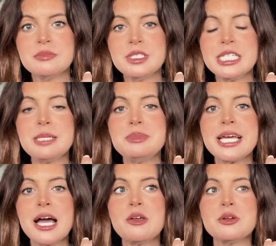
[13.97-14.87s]
Deep
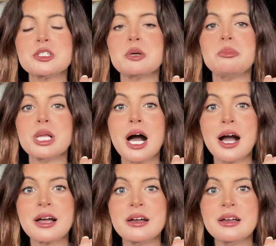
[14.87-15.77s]
down, there's a
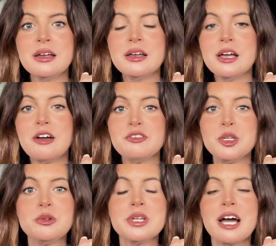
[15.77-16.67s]
block of
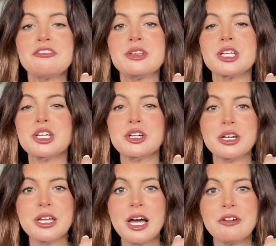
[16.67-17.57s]
you not feeling good
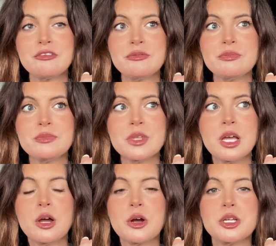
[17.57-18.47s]
enough,
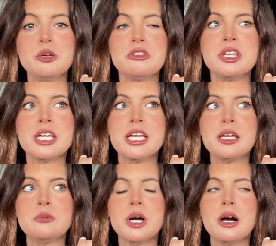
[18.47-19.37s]
or you
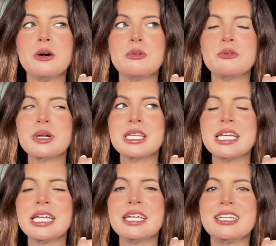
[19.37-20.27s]
thinking, well,
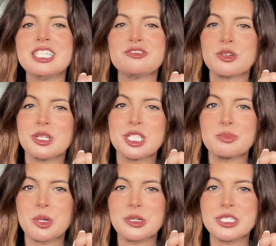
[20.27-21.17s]
really, it's for this
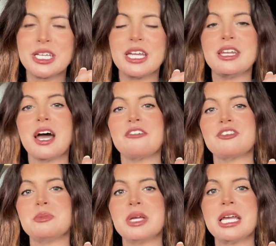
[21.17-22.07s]
person and not
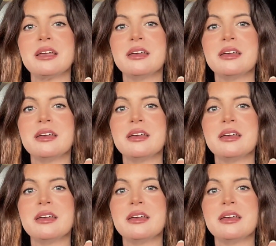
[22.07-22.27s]
for me.